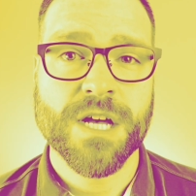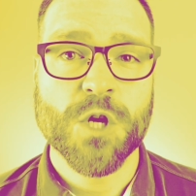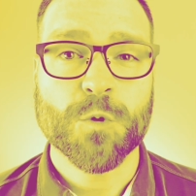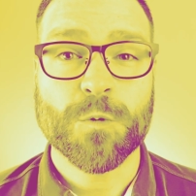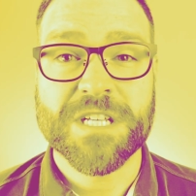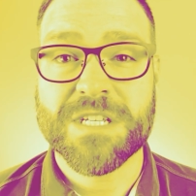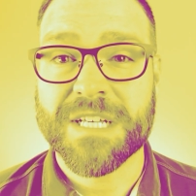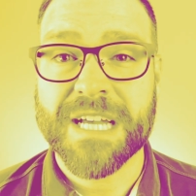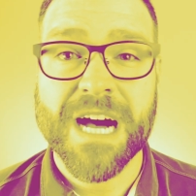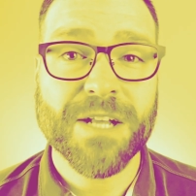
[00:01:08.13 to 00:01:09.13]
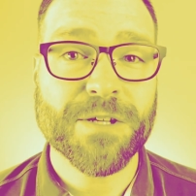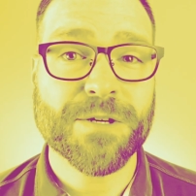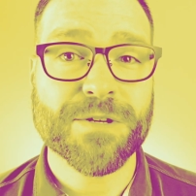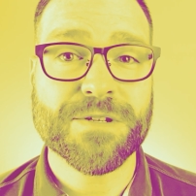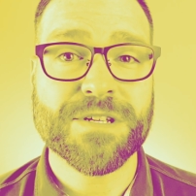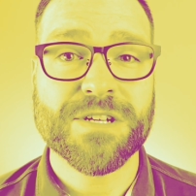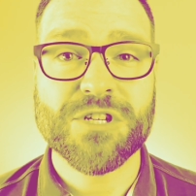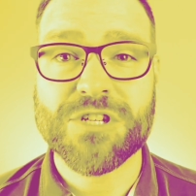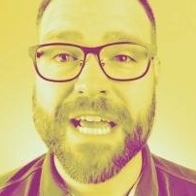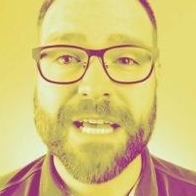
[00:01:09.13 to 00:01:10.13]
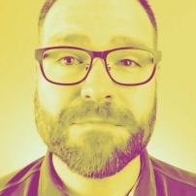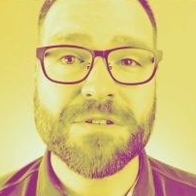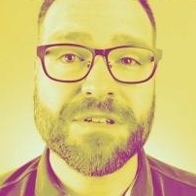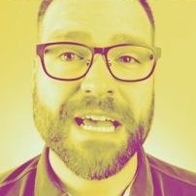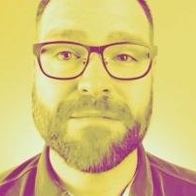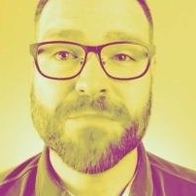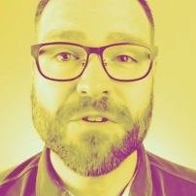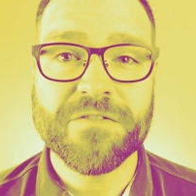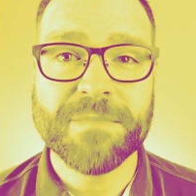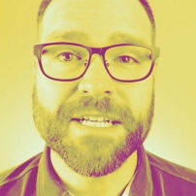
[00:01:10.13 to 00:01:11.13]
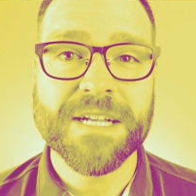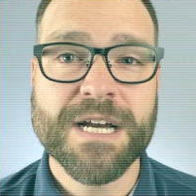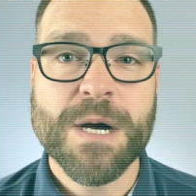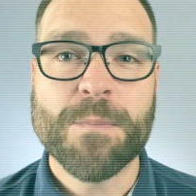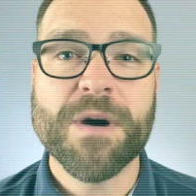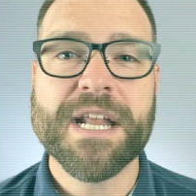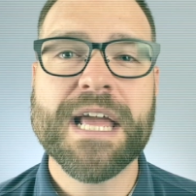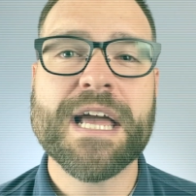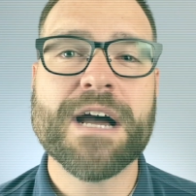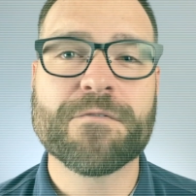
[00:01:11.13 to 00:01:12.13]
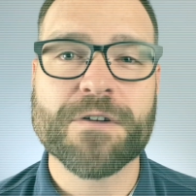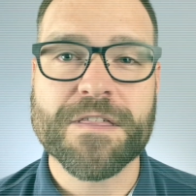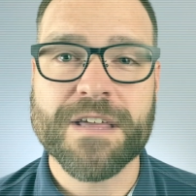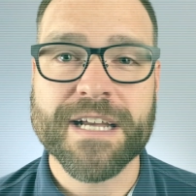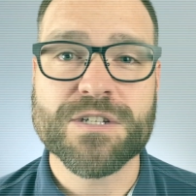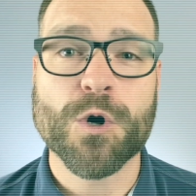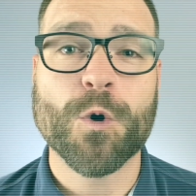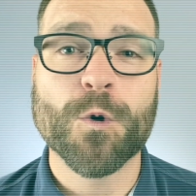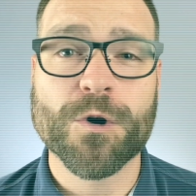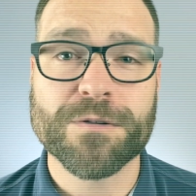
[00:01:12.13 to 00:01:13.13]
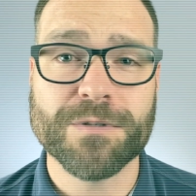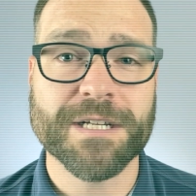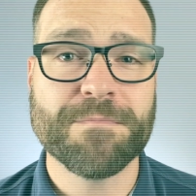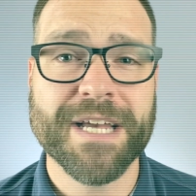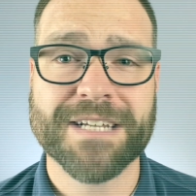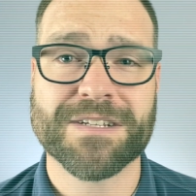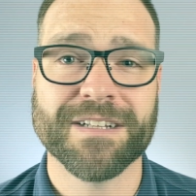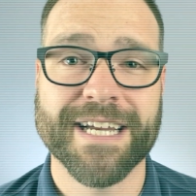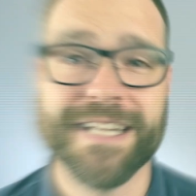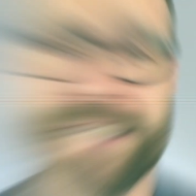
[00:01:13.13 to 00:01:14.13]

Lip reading: We see colors, shapes, and movement, but everything is horribly pixelated.